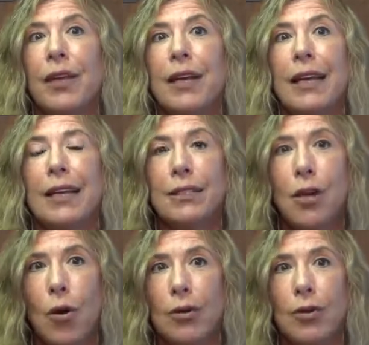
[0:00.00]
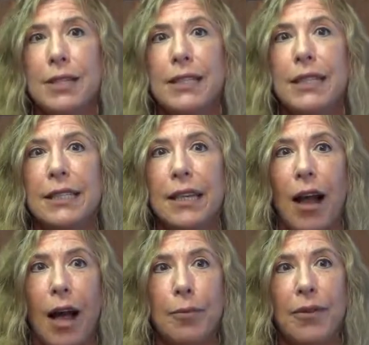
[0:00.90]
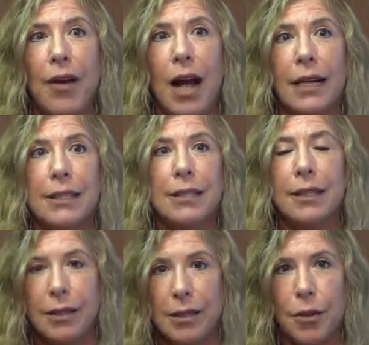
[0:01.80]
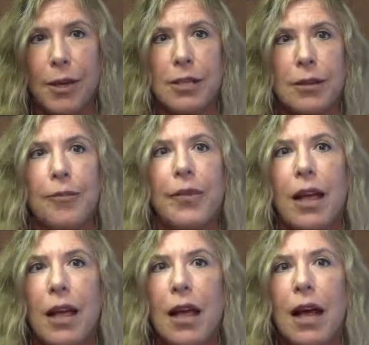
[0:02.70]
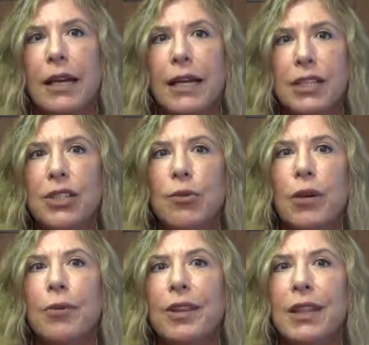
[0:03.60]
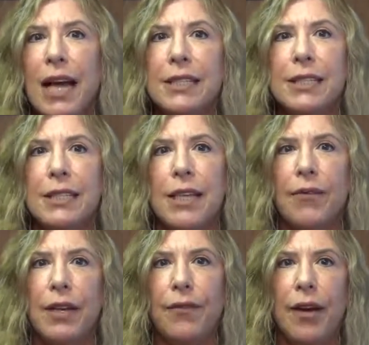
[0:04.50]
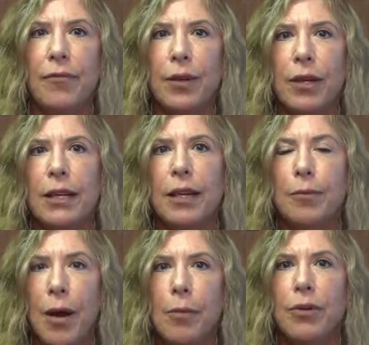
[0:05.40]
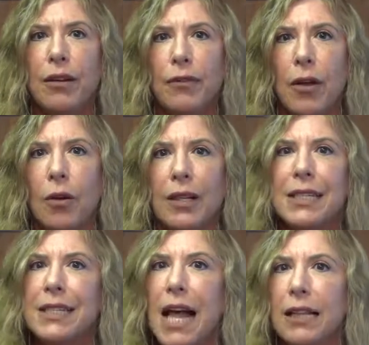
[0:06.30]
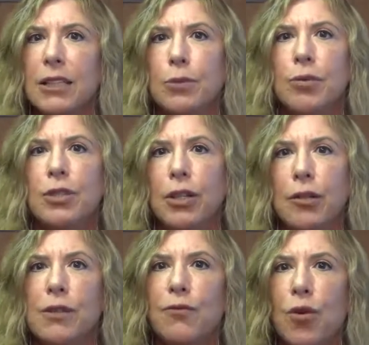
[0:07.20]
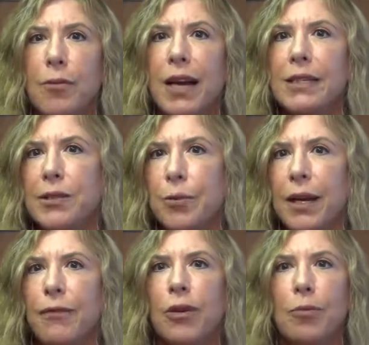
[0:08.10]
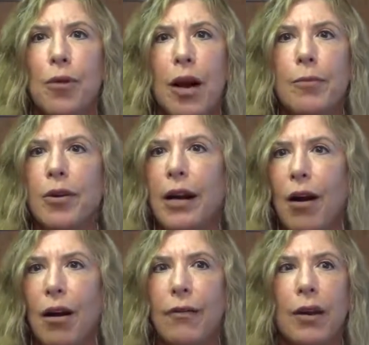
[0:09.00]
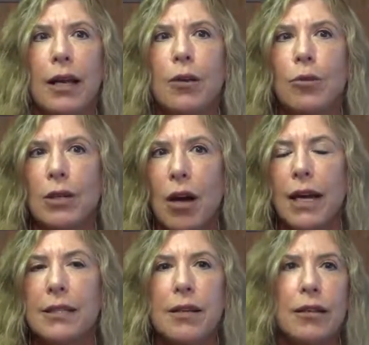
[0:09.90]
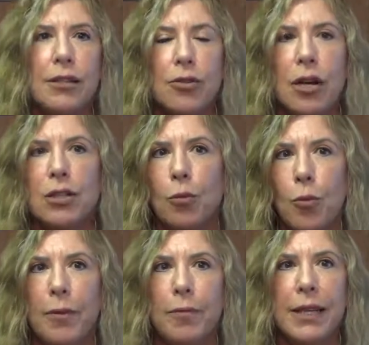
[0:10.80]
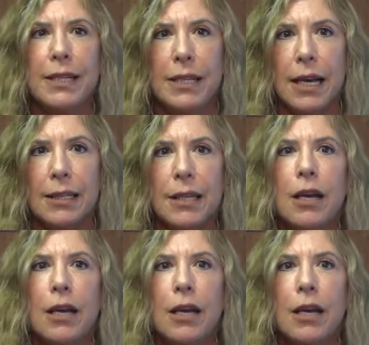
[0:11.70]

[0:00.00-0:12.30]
In total, the CNDI provides, here's the question, an issuer with less than $75 million in public float is eligible to use Form S-3 for a primary offering in reliance on Instruction 1B6,